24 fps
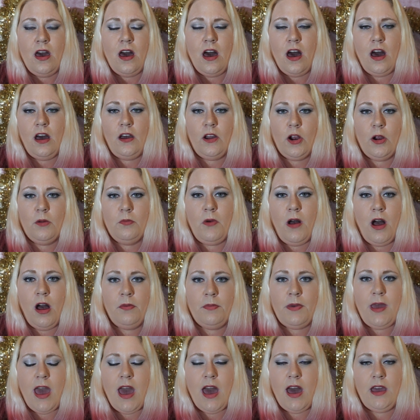Her mom
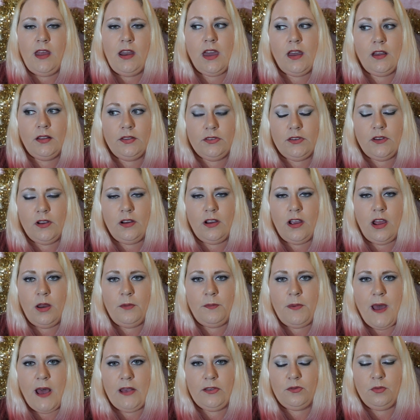had cancer and
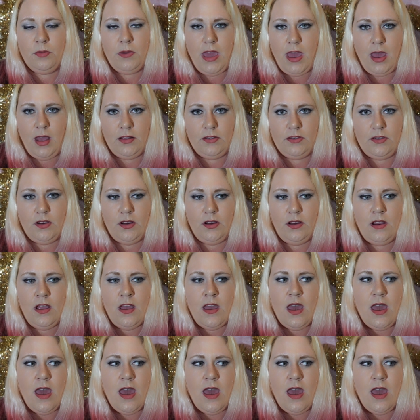passed from cancer.